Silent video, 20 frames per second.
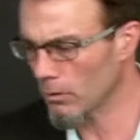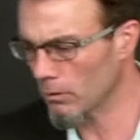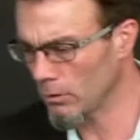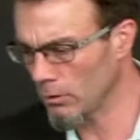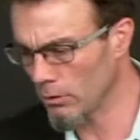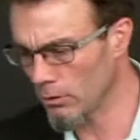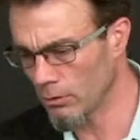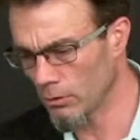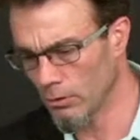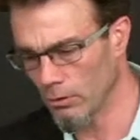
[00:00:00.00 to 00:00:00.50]

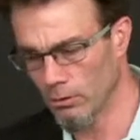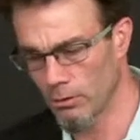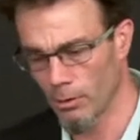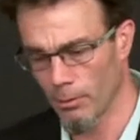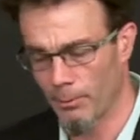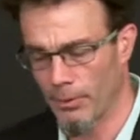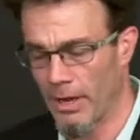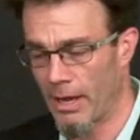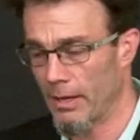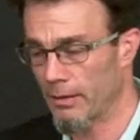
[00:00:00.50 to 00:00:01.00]
you, you
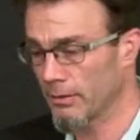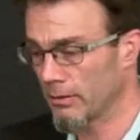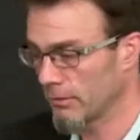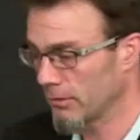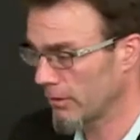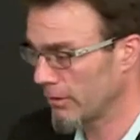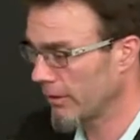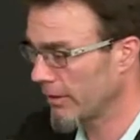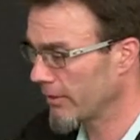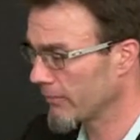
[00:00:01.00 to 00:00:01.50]
know,
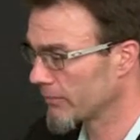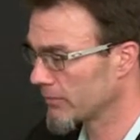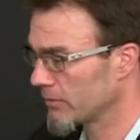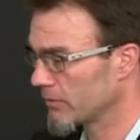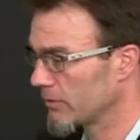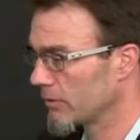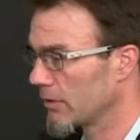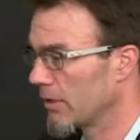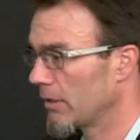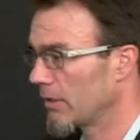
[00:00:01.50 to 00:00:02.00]
patent
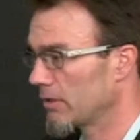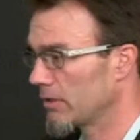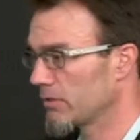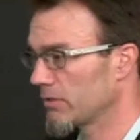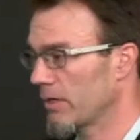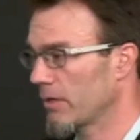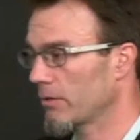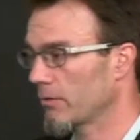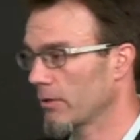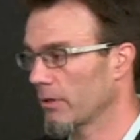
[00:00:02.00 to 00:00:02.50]
cliffs, et
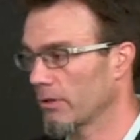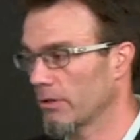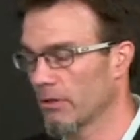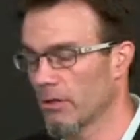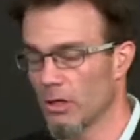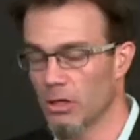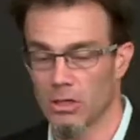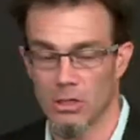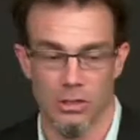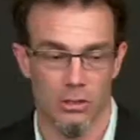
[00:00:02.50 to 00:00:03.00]
cetera,
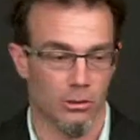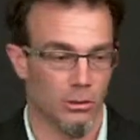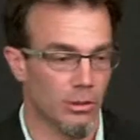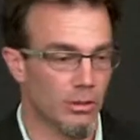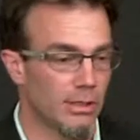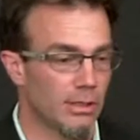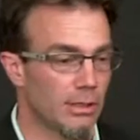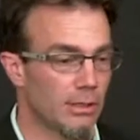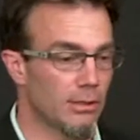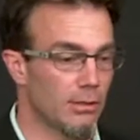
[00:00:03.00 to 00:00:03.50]
and
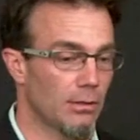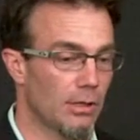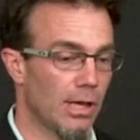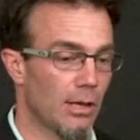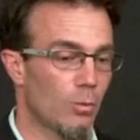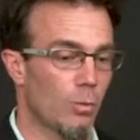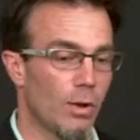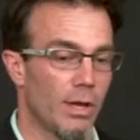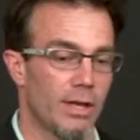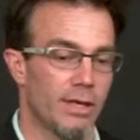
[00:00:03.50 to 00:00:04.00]
looking
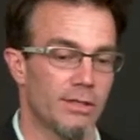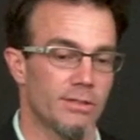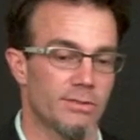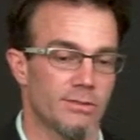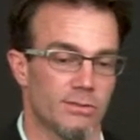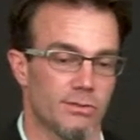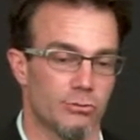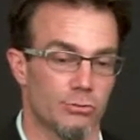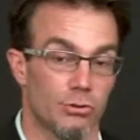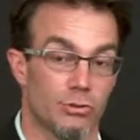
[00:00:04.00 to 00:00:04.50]
at
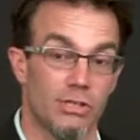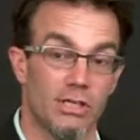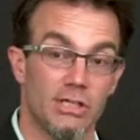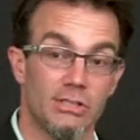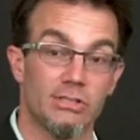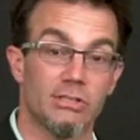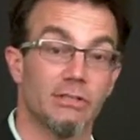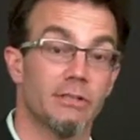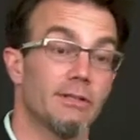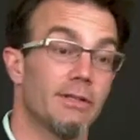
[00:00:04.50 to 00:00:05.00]
ways
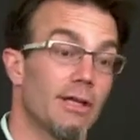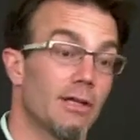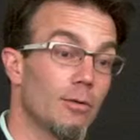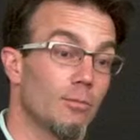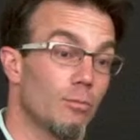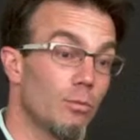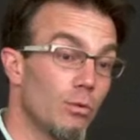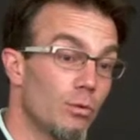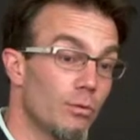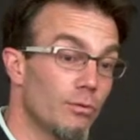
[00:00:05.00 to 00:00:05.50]
strategically they
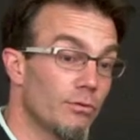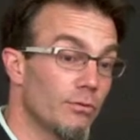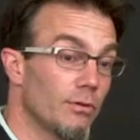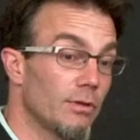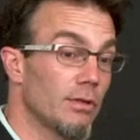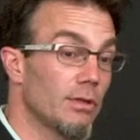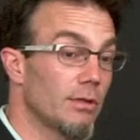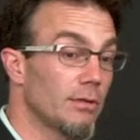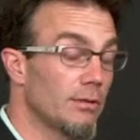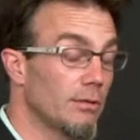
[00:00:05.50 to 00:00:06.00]
can
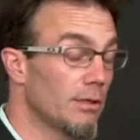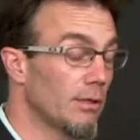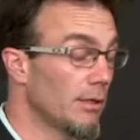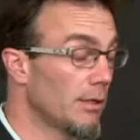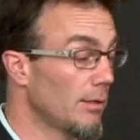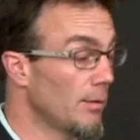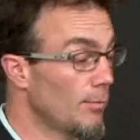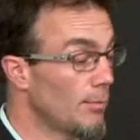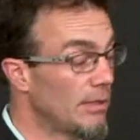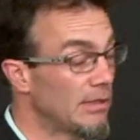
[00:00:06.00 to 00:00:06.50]
move and
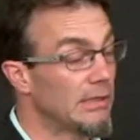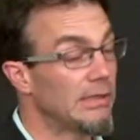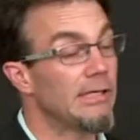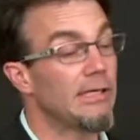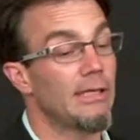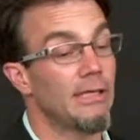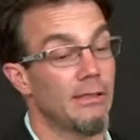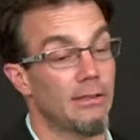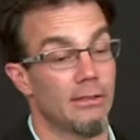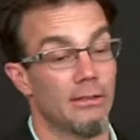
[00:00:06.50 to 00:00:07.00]
be
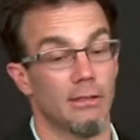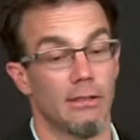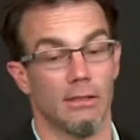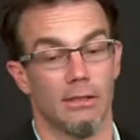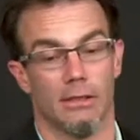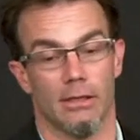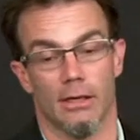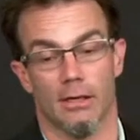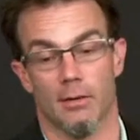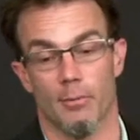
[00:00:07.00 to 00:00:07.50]
lean,
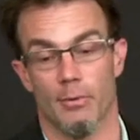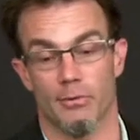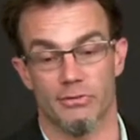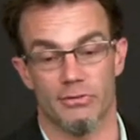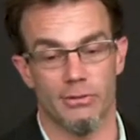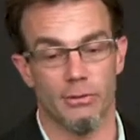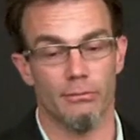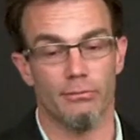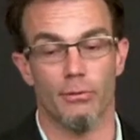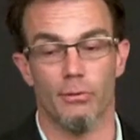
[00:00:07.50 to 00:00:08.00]
uh, but still